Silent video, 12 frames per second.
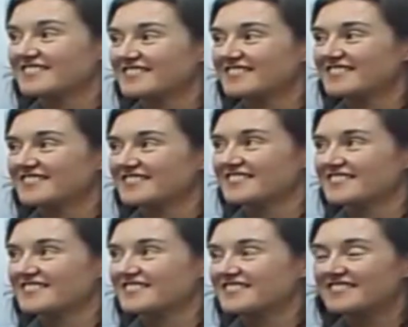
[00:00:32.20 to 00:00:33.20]

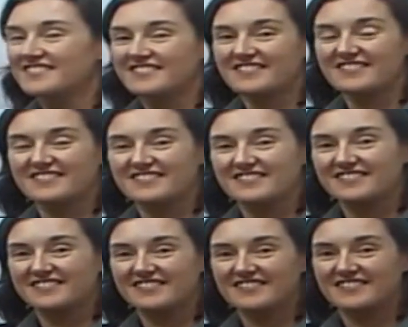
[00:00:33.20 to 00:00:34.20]

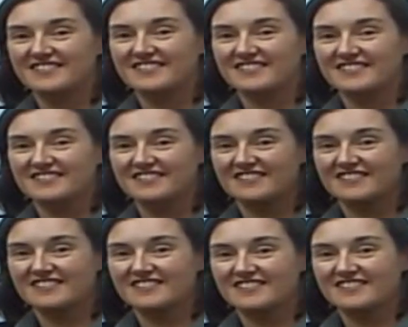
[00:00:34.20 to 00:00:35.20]

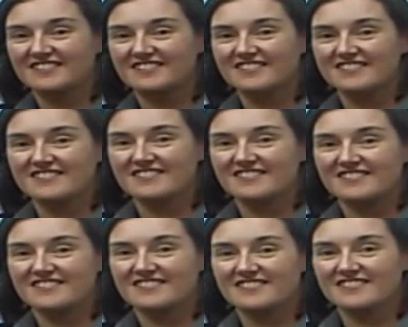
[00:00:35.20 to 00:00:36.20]

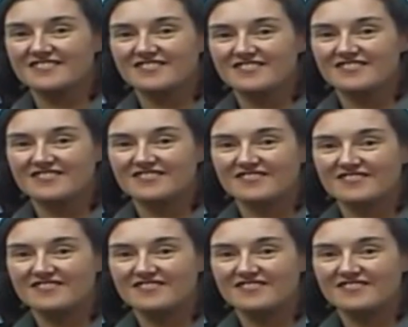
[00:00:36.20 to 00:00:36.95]
No words are spoken by the person on screen.